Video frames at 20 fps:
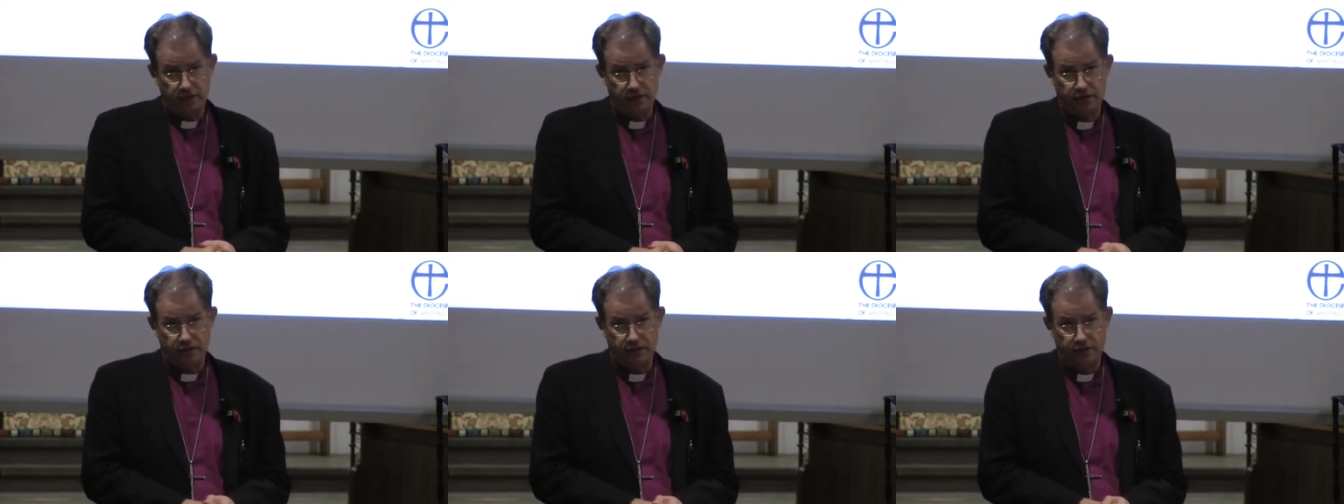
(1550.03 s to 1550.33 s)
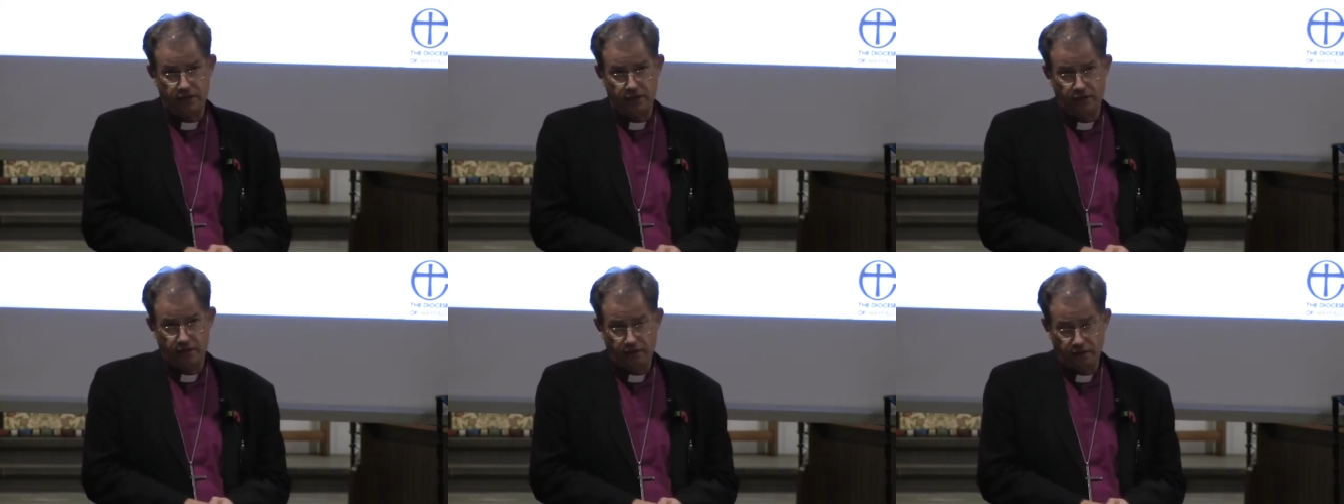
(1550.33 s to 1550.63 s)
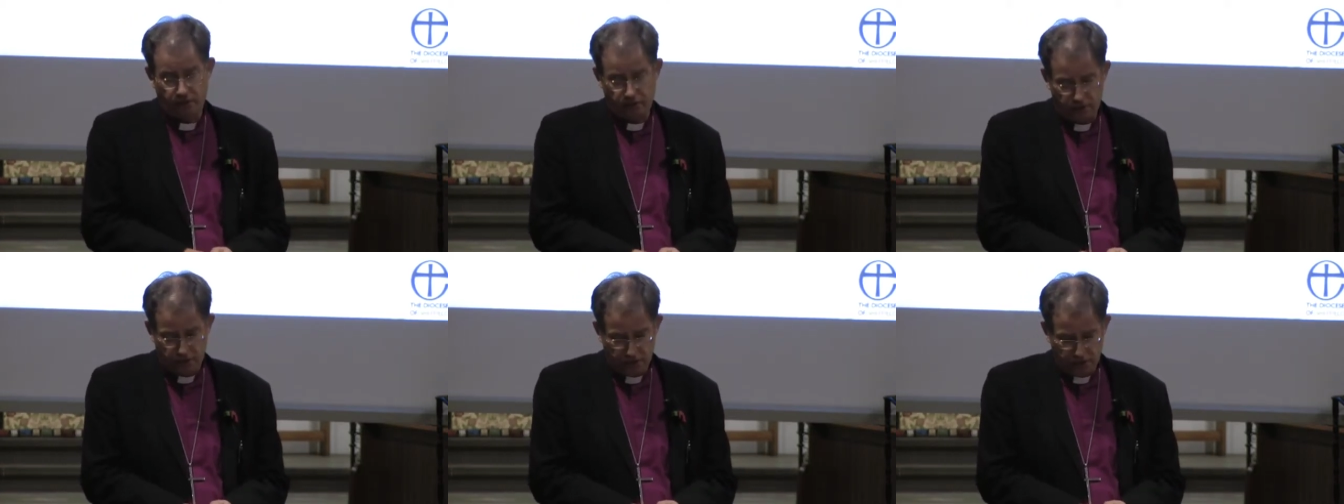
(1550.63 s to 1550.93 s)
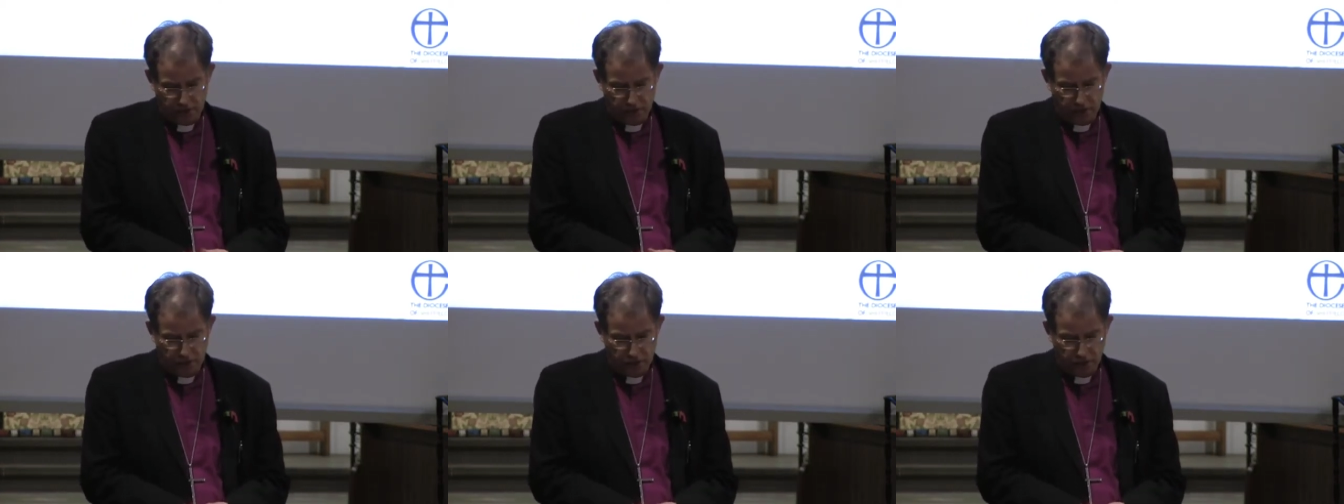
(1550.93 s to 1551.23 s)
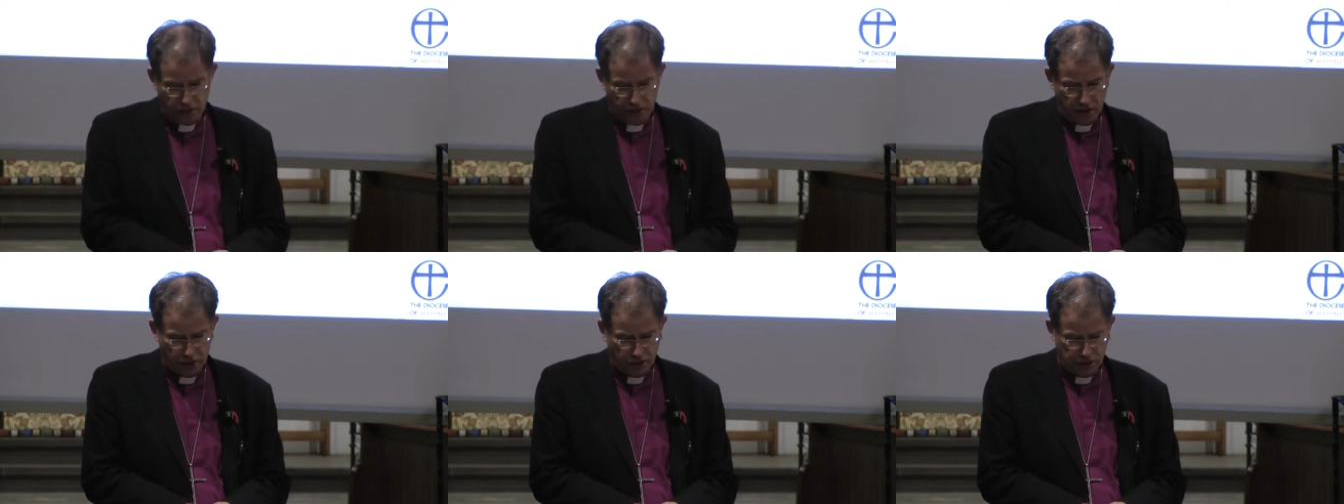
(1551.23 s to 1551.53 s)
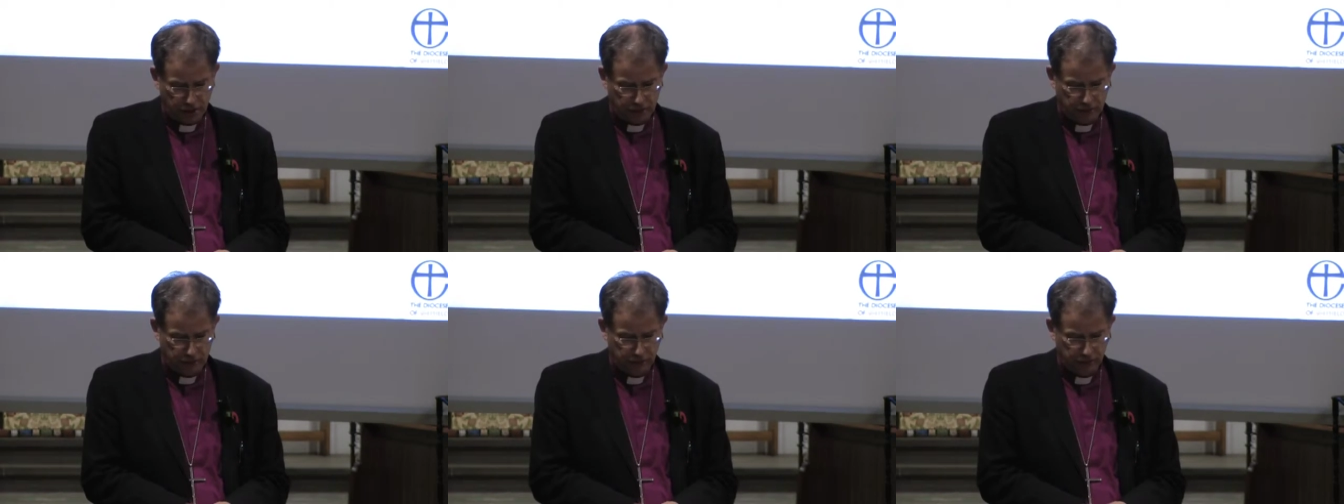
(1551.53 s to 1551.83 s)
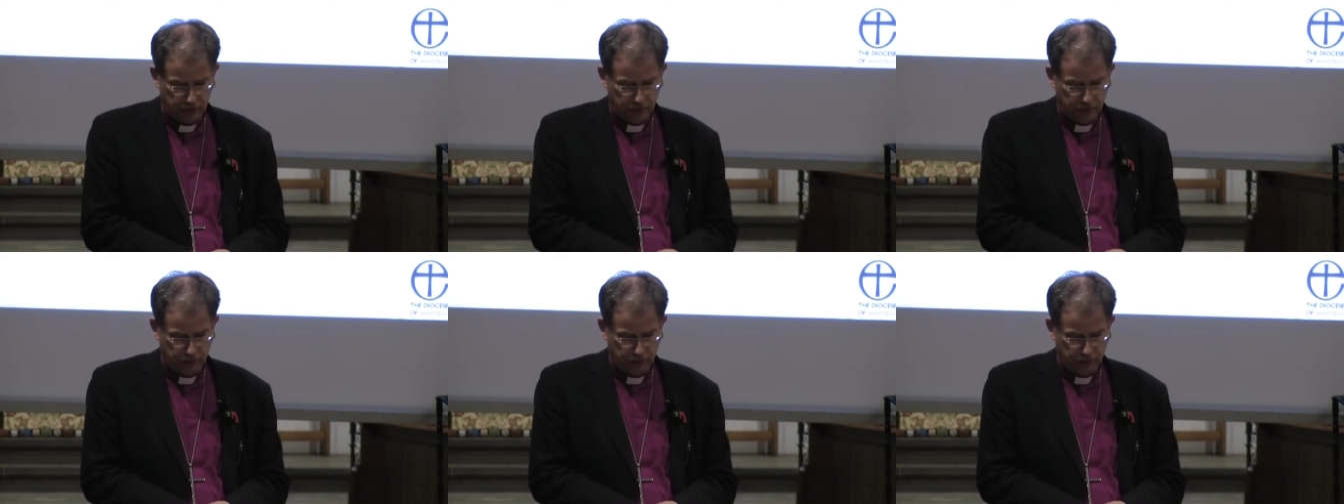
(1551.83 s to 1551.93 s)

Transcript: us through this situation.